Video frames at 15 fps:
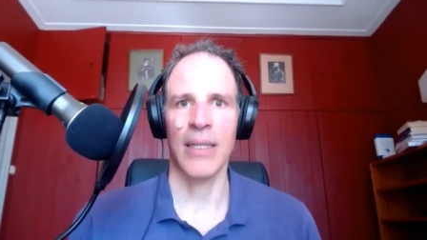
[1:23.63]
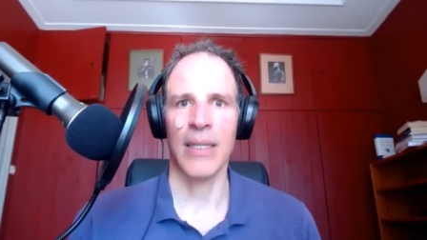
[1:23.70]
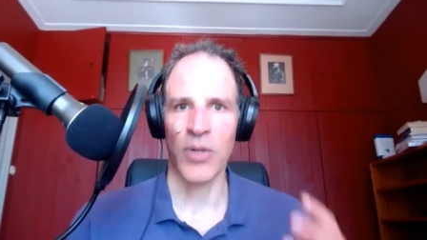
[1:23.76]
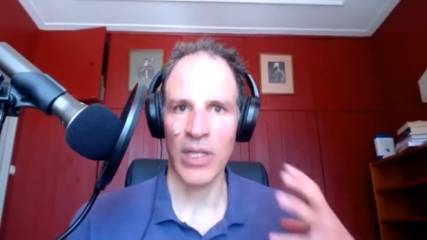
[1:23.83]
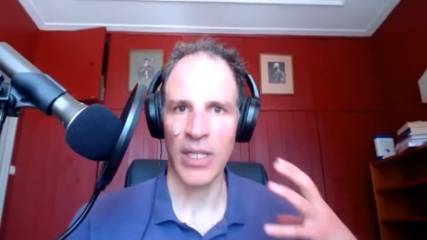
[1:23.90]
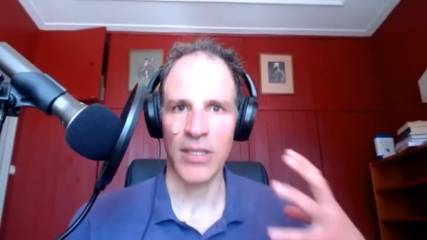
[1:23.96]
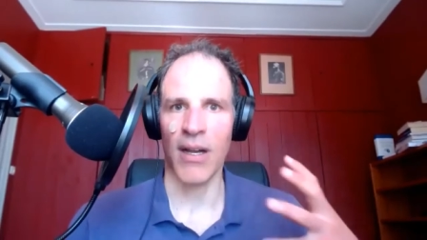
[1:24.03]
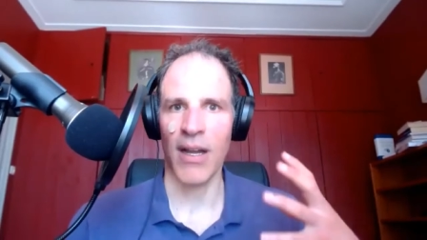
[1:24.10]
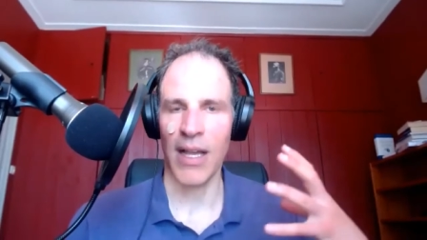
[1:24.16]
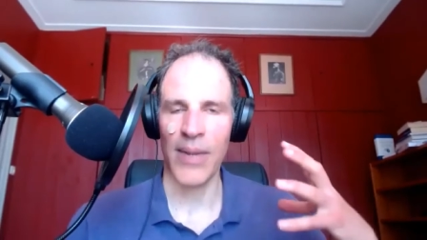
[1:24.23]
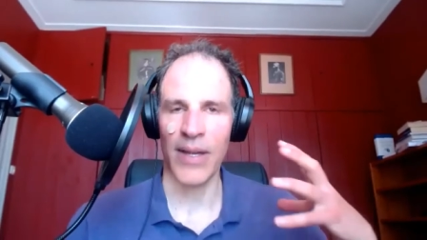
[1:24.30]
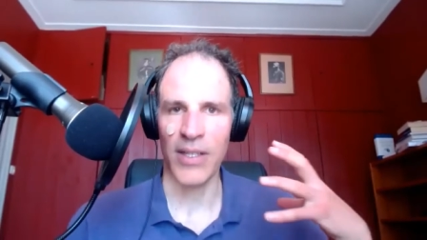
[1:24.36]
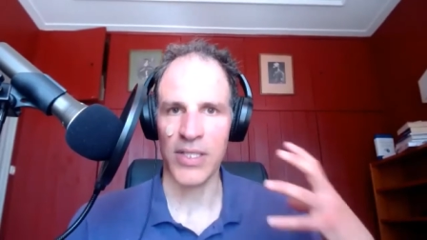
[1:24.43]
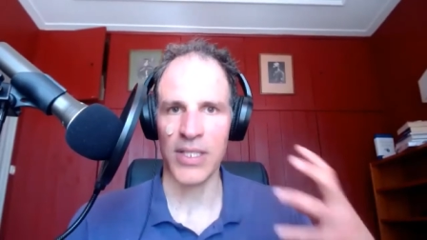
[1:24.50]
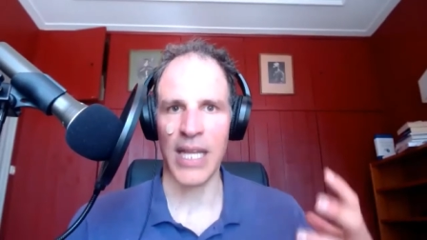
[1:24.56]
I'm really talking
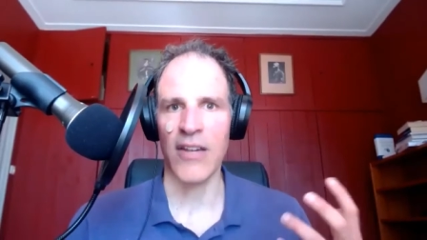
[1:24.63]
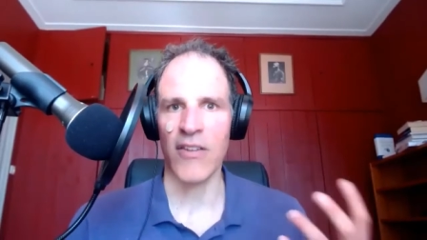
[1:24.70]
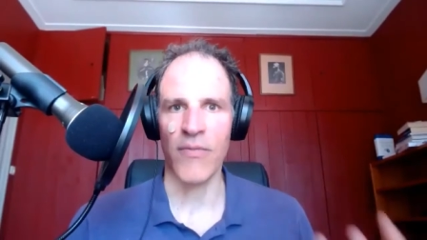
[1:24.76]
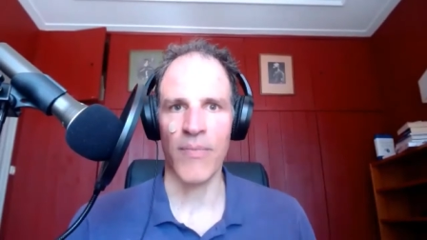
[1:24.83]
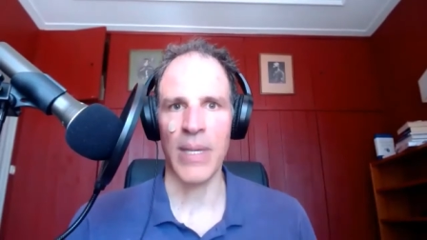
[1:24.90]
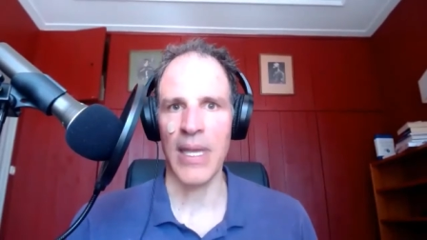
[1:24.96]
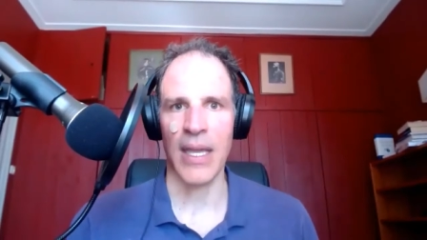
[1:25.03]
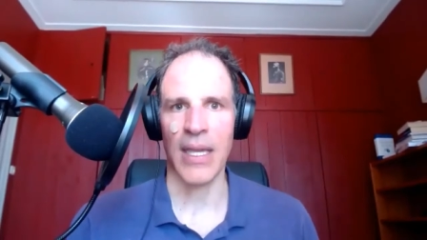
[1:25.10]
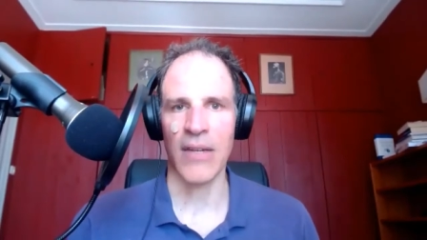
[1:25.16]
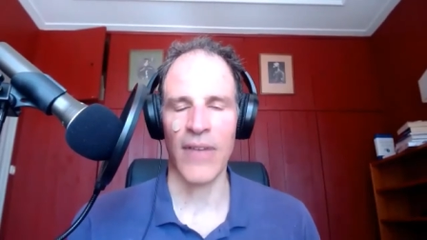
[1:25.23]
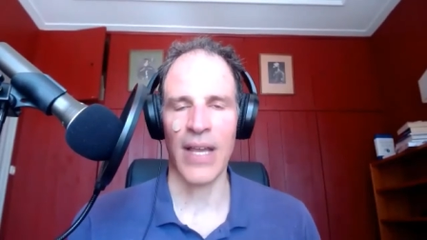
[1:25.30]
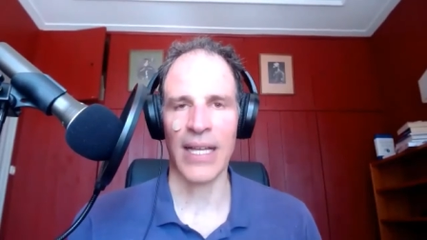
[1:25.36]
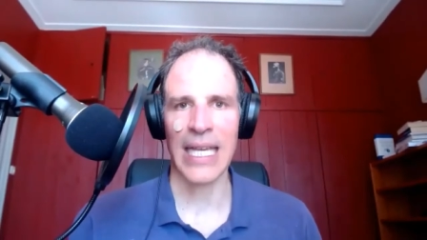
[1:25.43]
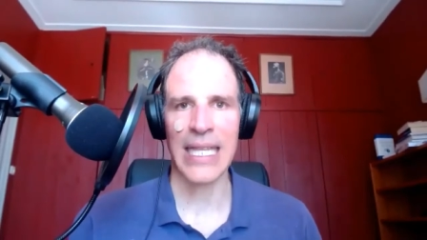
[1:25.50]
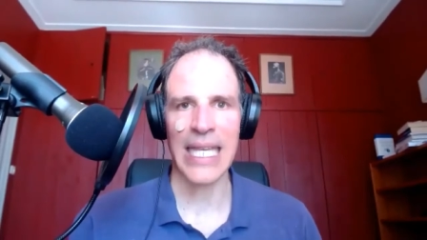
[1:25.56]
about a state of being. In
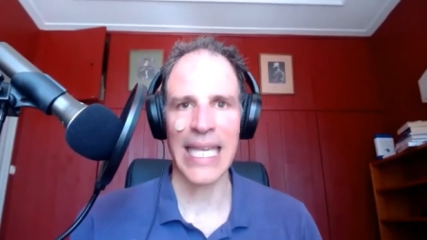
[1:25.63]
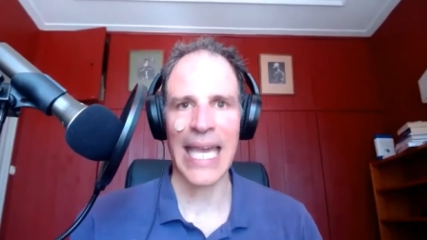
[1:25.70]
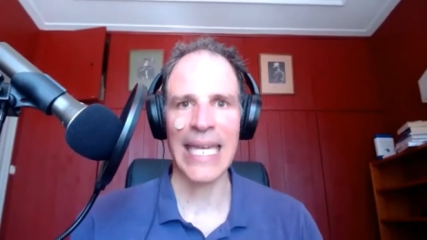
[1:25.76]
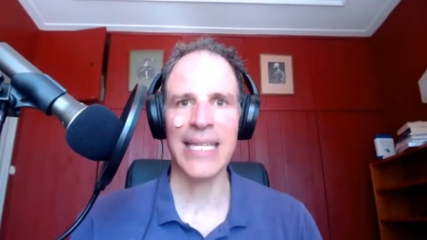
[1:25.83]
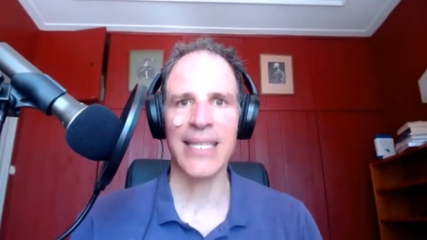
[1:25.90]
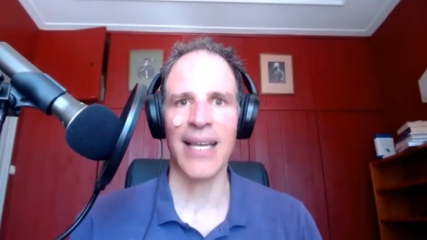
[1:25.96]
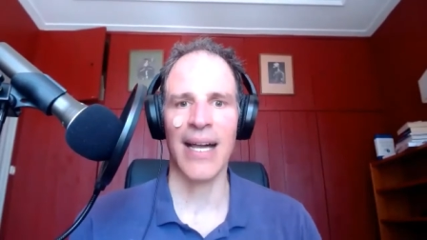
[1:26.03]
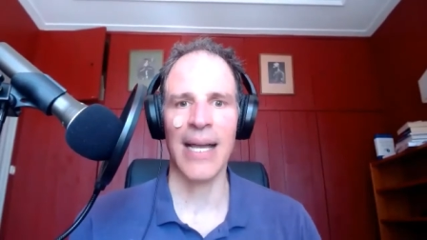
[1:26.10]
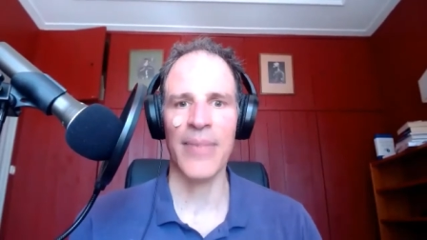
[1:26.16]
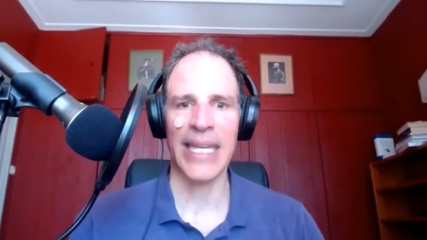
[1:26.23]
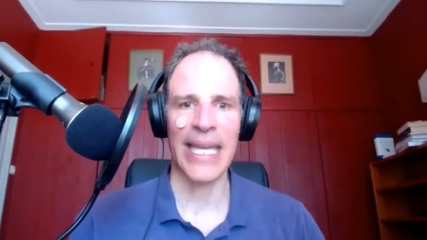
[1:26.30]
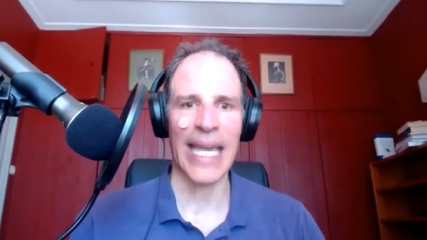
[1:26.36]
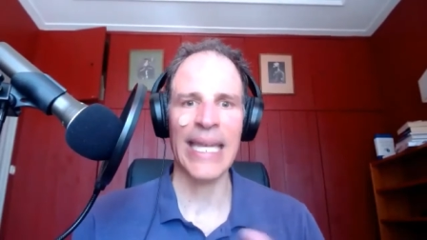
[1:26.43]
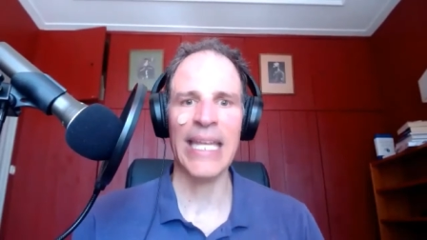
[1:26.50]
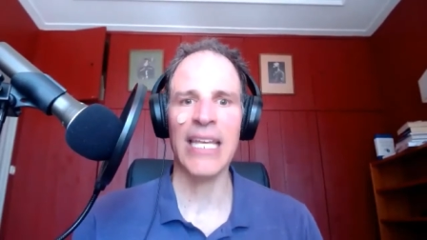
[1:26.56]
fact, I think any time that
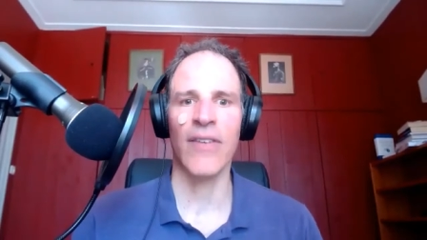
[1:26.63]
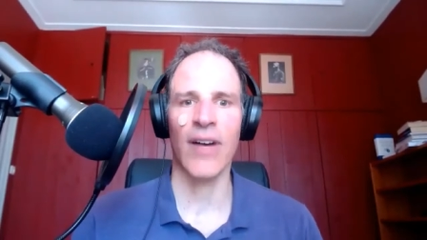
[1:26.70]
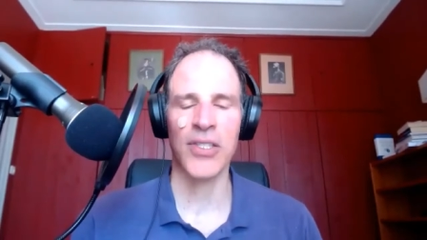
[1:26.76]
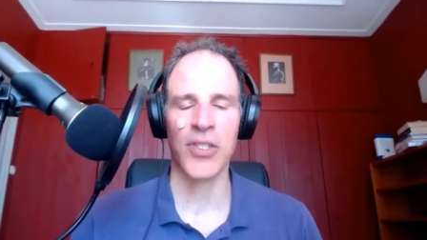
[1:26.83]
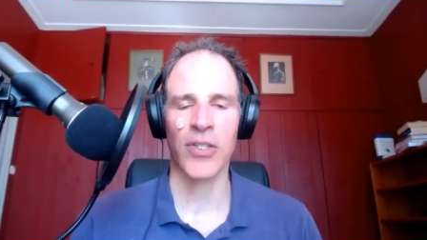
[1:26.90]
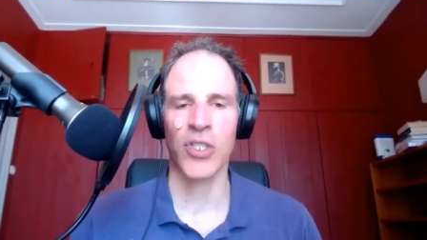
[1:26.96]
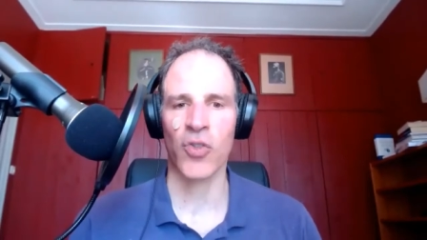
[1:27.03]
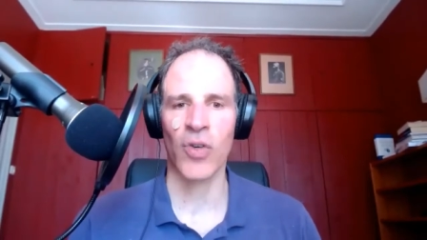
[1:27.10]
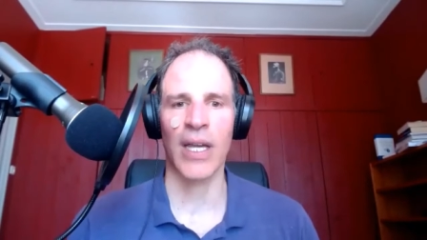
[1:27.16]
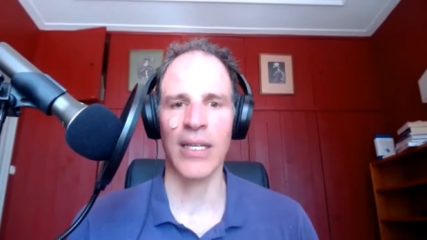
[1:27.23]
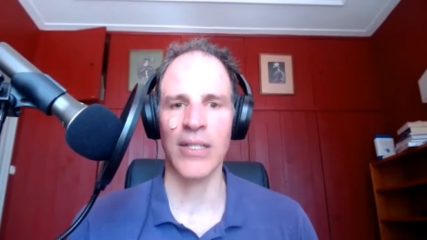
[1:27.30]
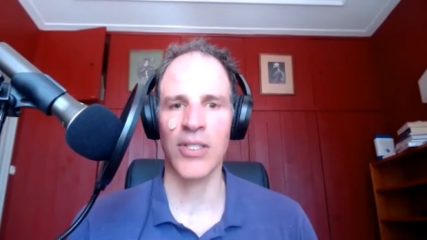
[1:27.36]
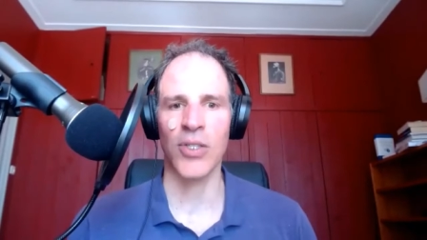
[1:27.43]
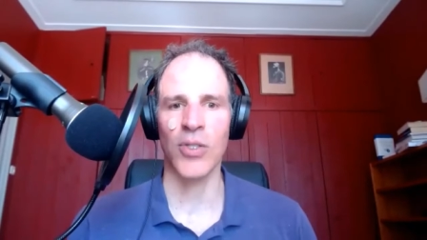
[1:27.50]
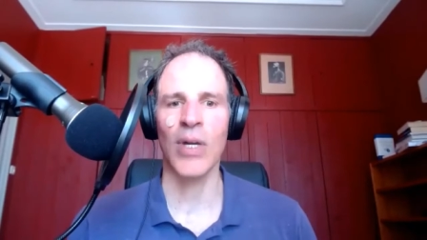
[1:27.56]
any of us are
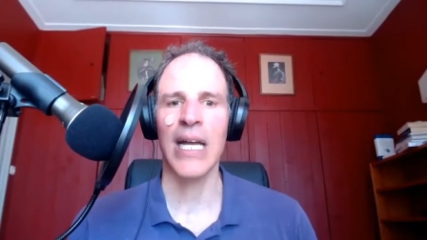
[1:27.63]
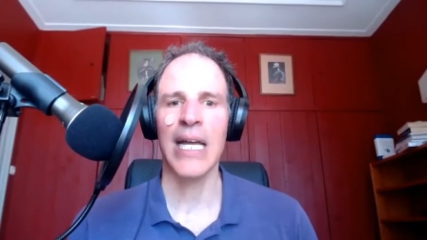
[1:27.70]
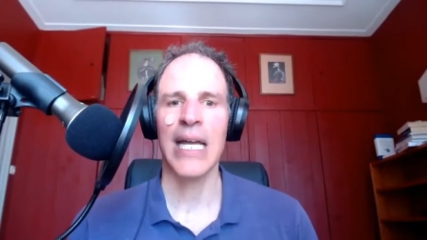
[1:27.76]
trying to